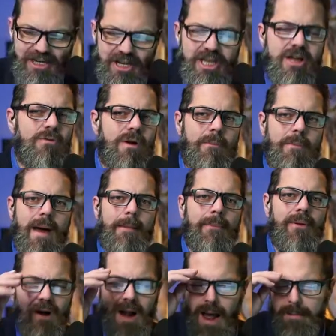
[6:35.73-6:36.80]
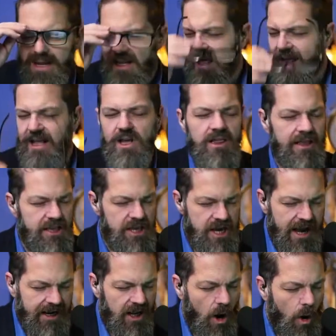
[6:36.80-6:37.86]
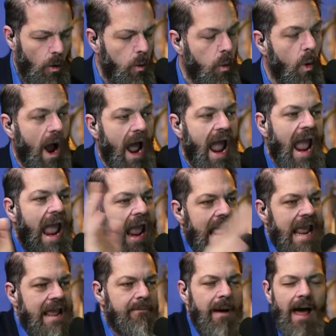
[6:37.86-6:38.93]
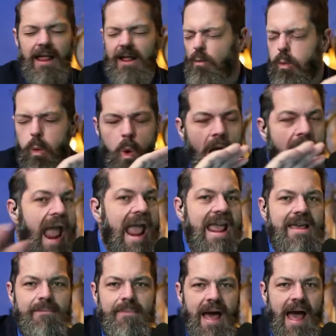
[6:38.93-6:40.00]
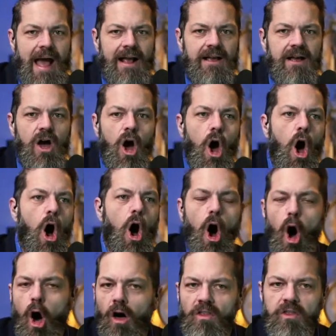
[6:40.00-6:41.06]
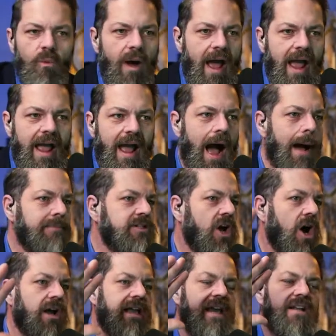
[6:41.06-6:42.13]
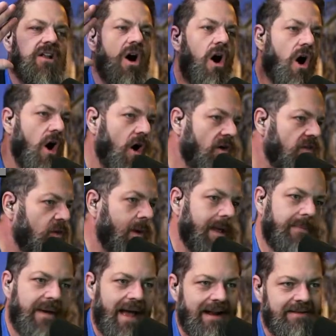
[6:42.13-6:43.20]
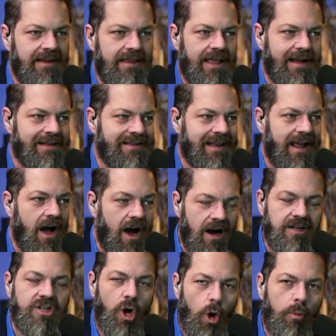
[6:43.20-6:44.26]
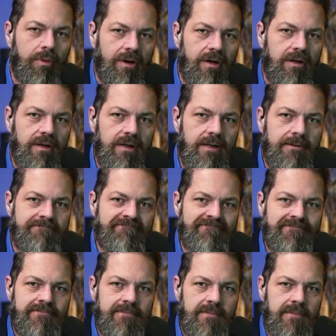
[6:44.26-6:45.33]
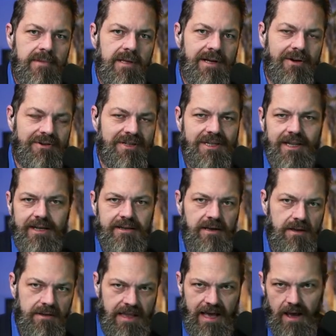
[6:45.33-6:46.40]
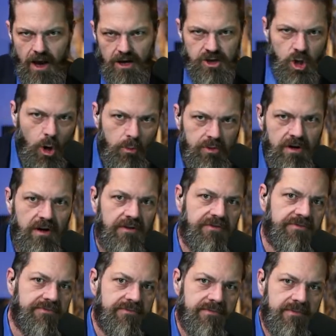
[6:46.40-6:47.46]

do you remember? I mean, like, you got to go way back, like way back, all the way. I'm talking all the way back to, like, say, October, you know, just like October of